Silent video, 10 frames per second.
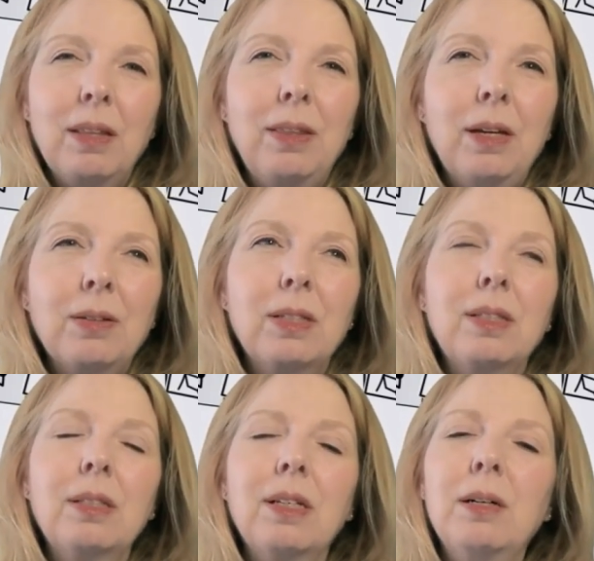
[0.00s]
They're
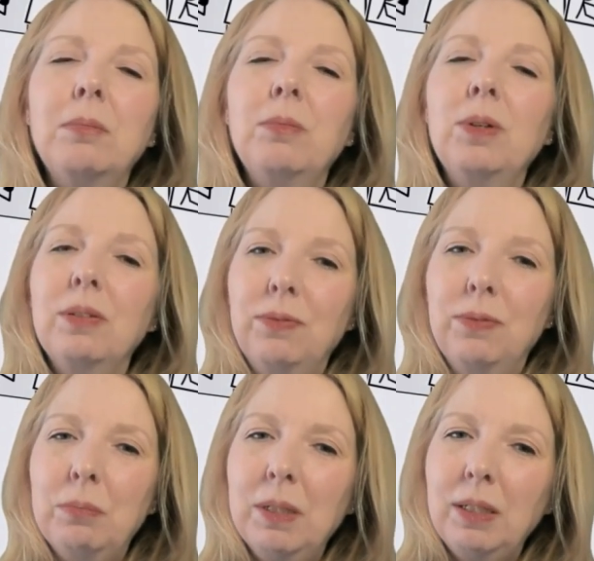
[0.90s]
somewhat
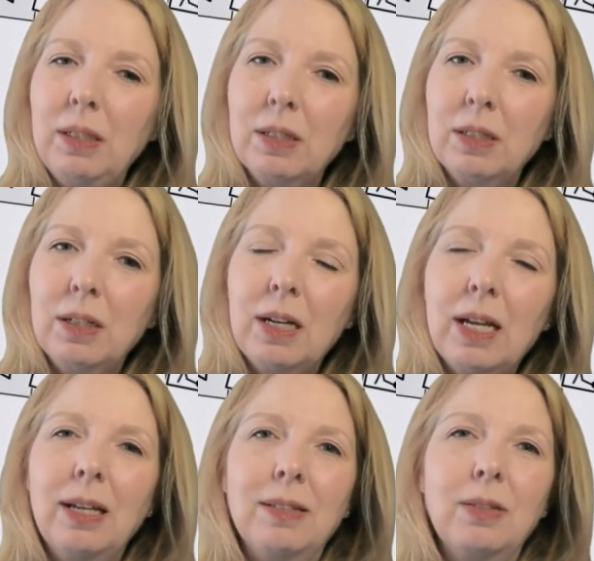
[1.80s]
familiar,
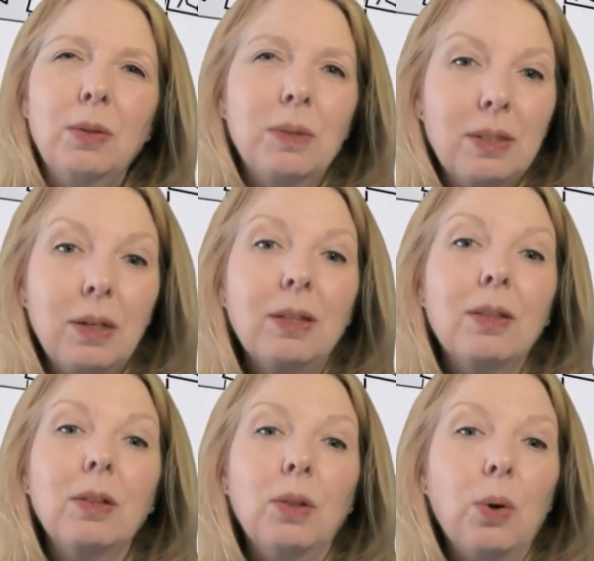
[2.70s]
and so it's like
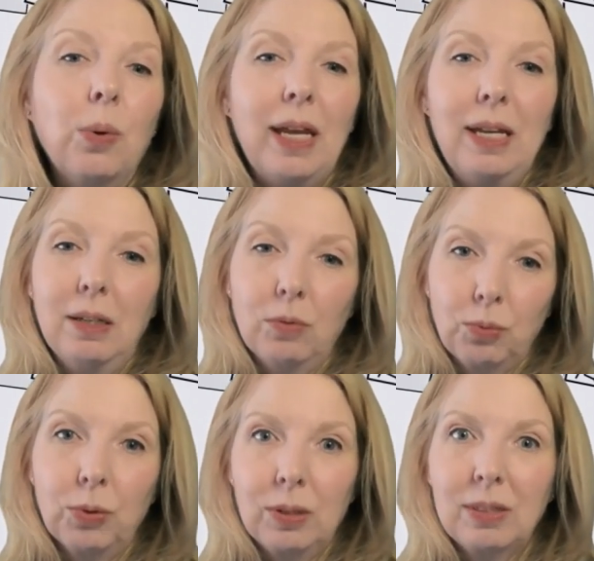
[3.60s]
the low-hanging
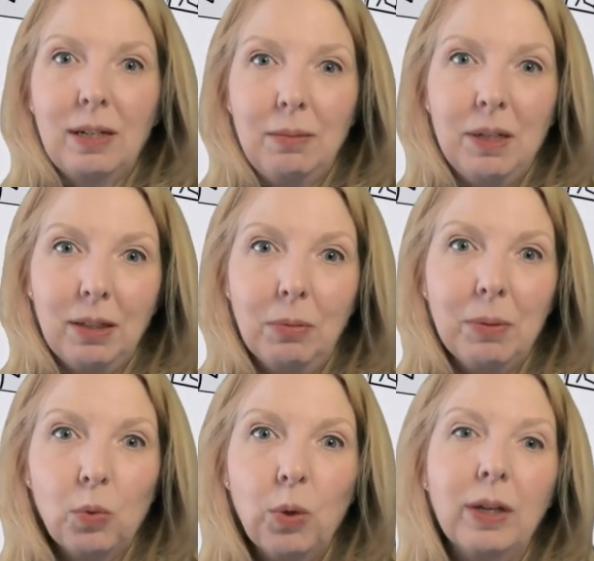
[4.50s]
fruit is going to be a little
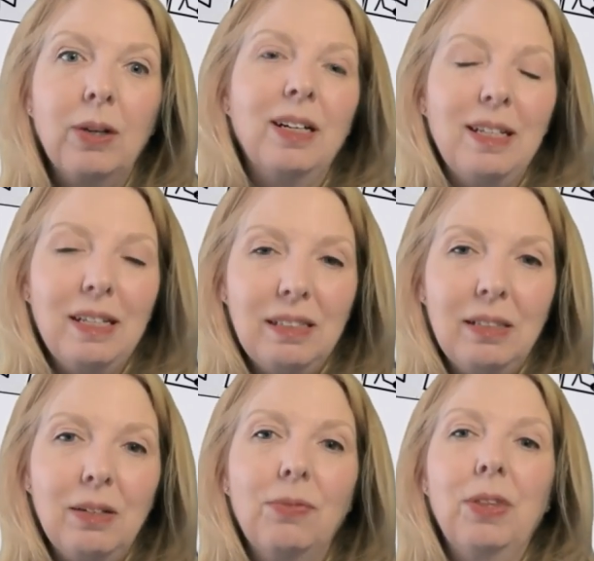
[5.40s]
bit quicker and
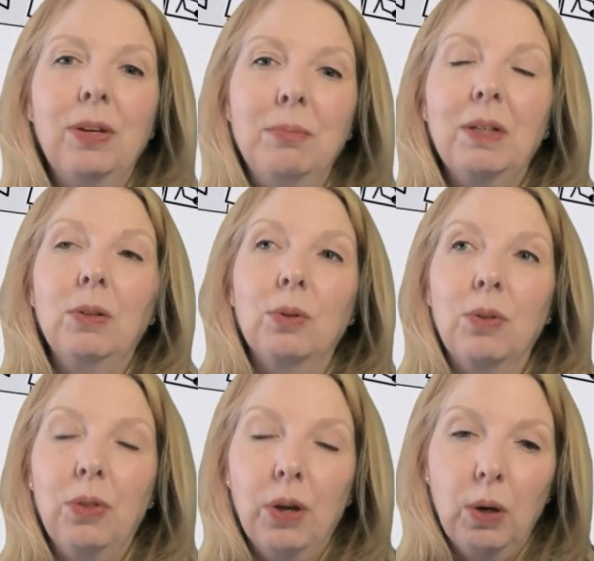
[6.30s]
easier for them to
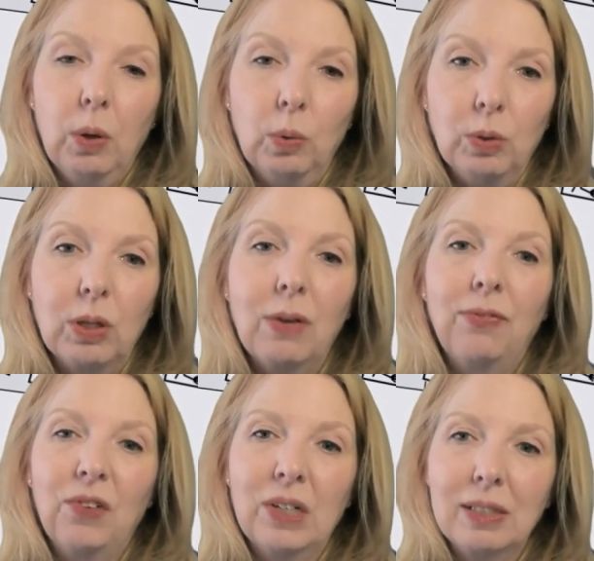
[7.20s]
learn those
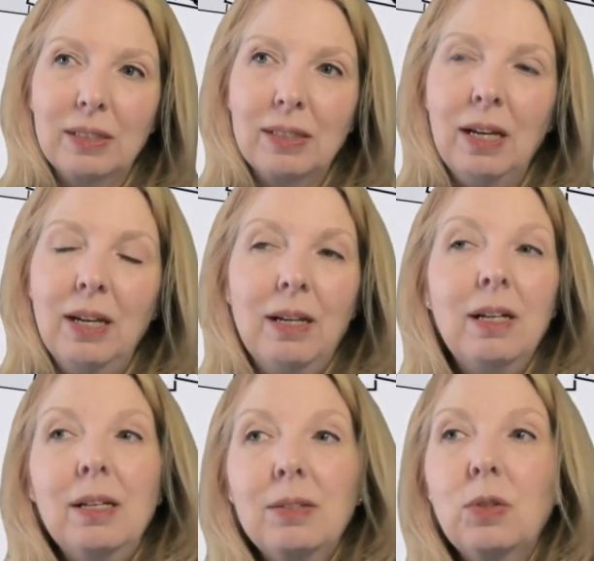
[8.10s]
first.
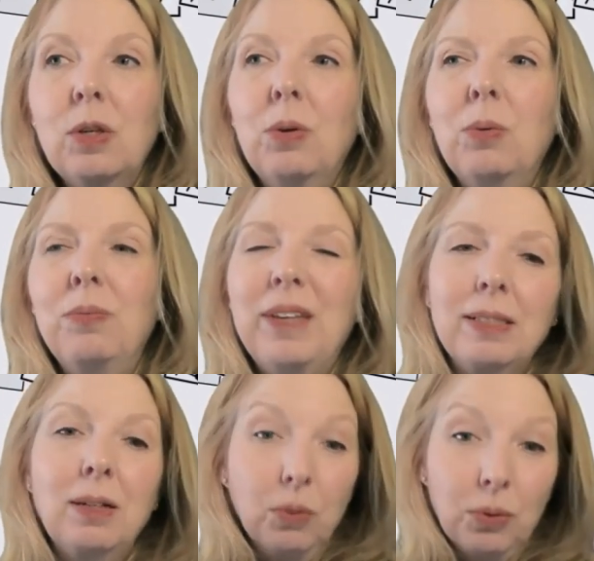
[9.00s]
So
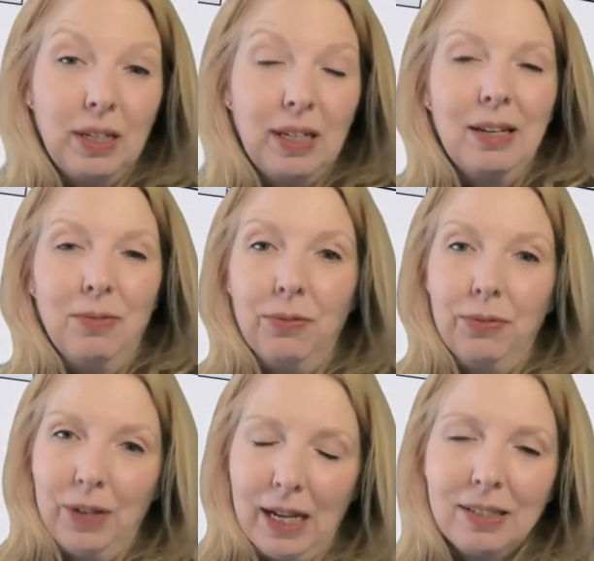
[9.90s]
that's a learning
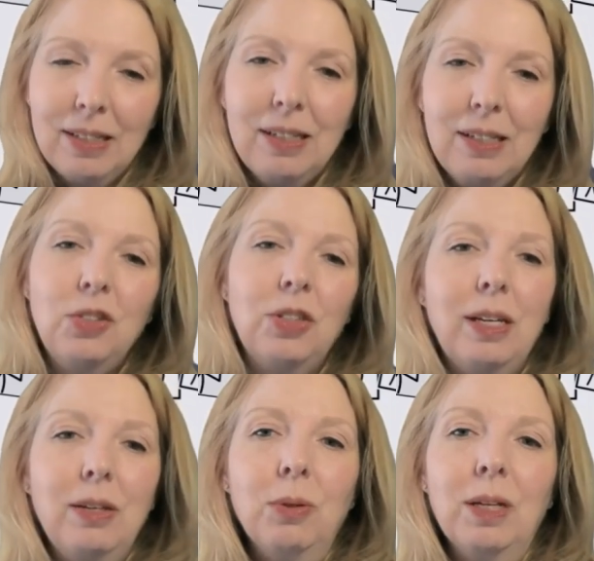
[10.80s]
advantage
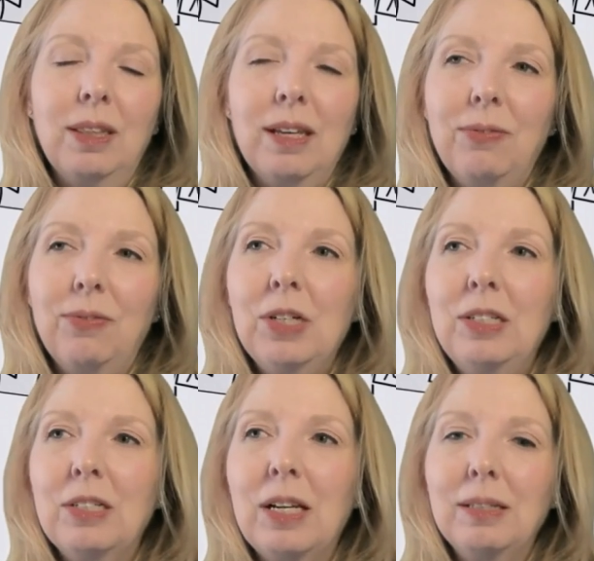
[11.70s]
that you can
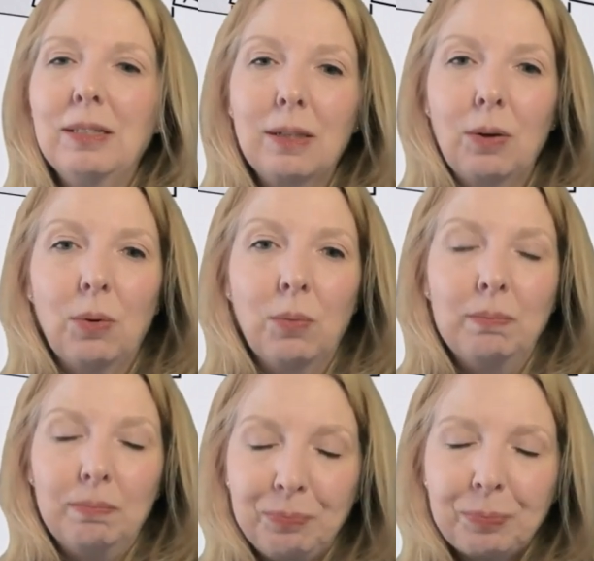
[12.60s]
leverage. And so
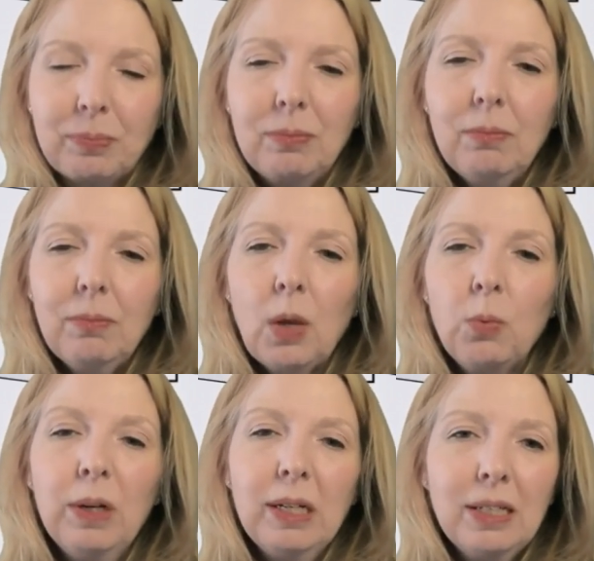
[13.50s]

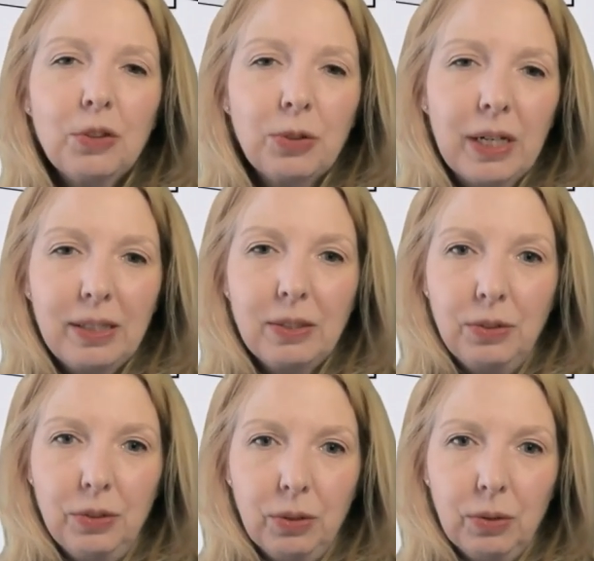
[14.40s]
what I try to
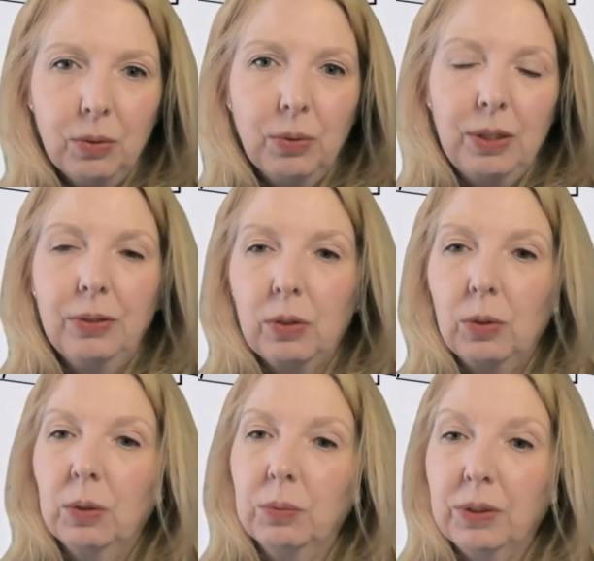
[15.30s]
do in the
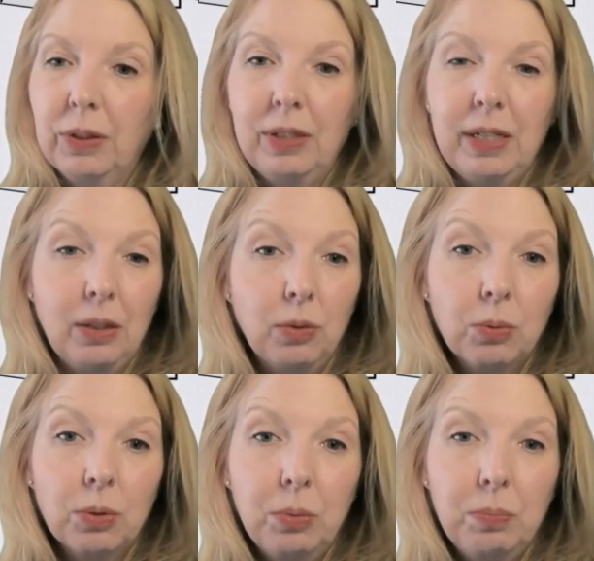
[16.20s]
Core Word of the Day
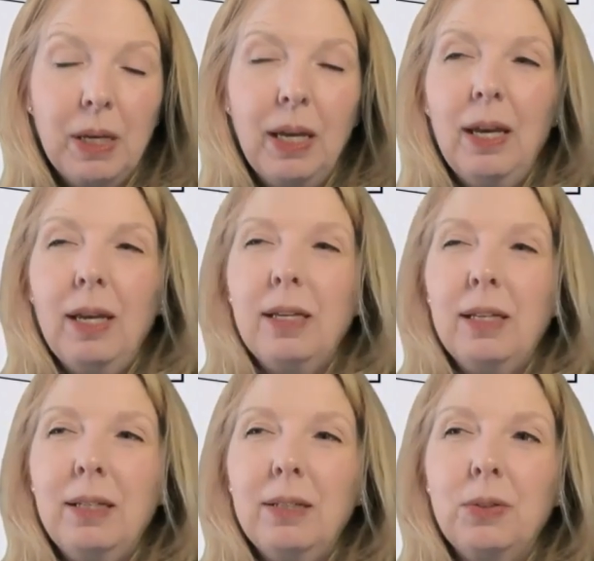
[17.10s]
group
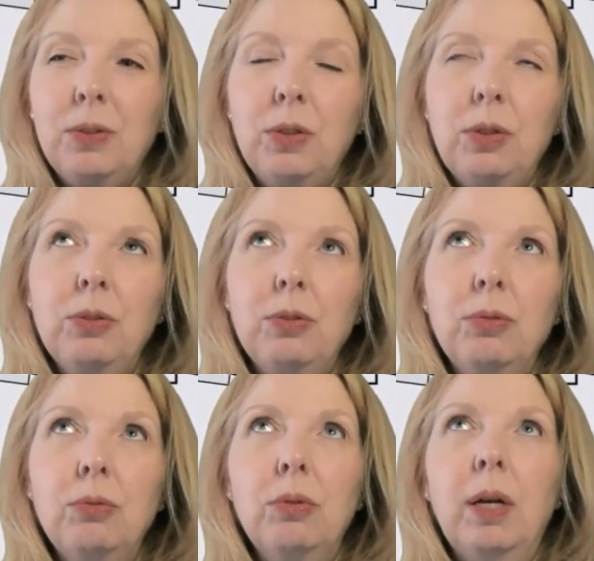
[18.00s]
is
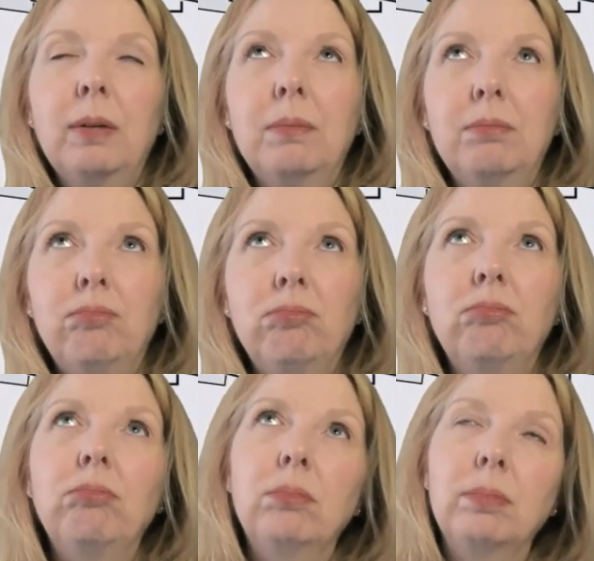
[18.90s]
to
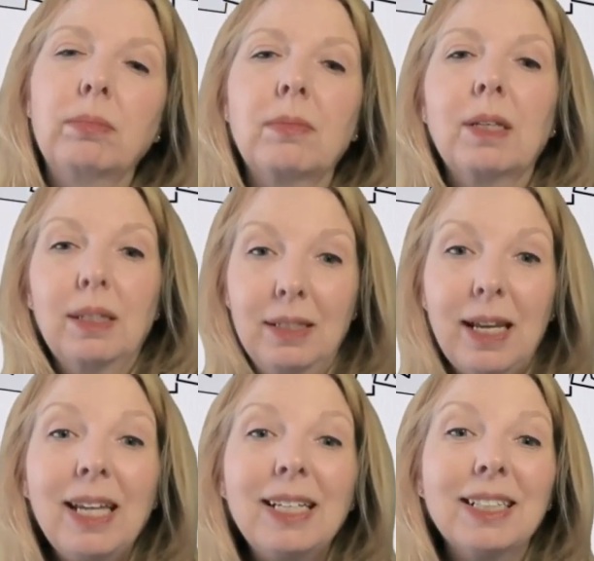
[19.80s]

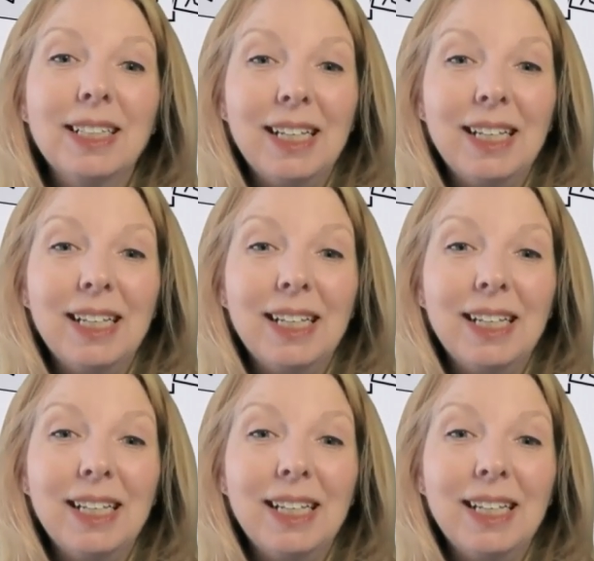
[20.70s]
take a